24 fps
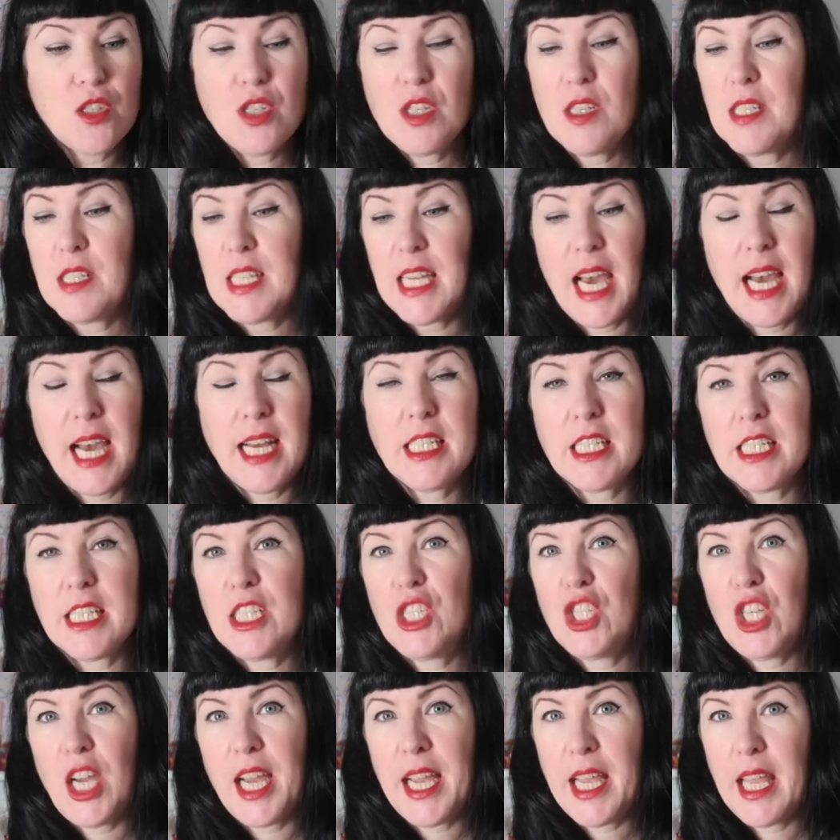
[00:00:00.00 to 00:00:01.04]
Just add a
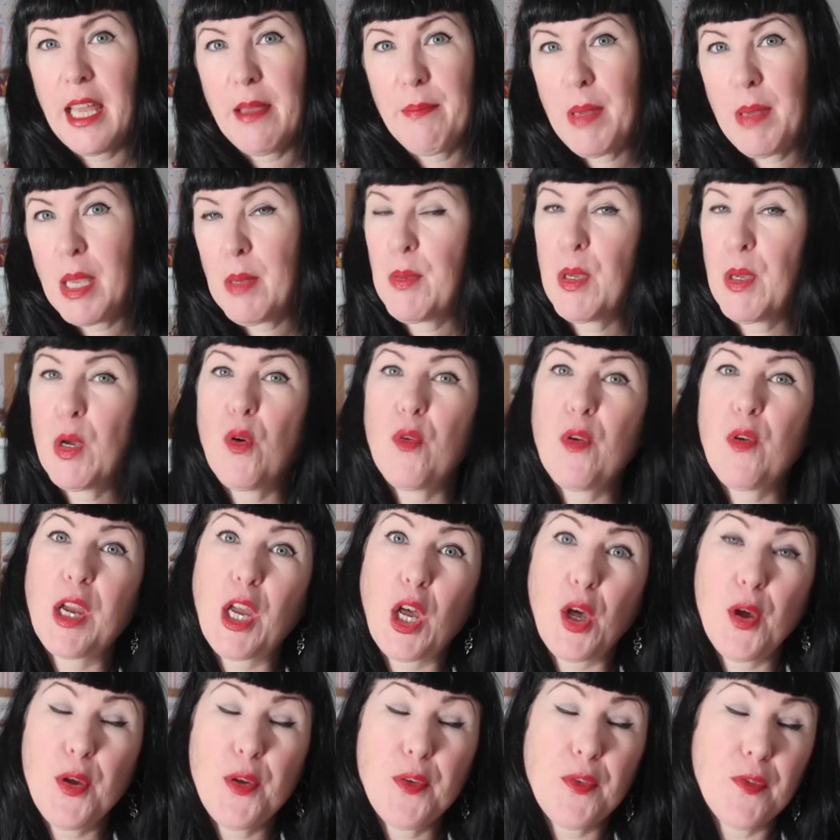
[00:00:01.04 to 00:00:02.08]
jacket maybe or a
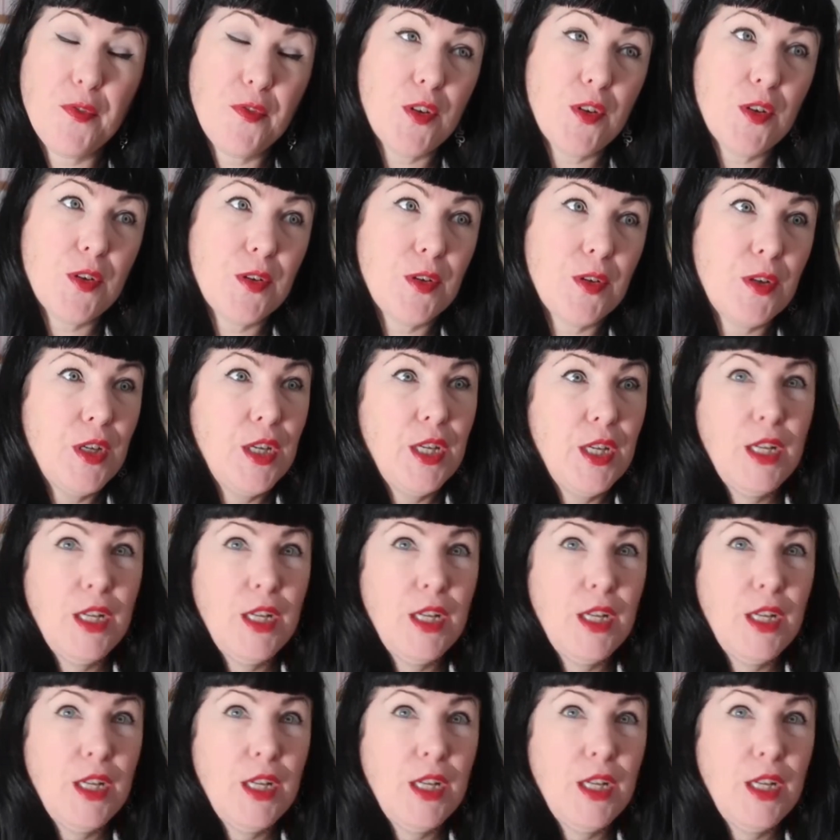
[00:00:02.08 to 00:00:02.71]
coat for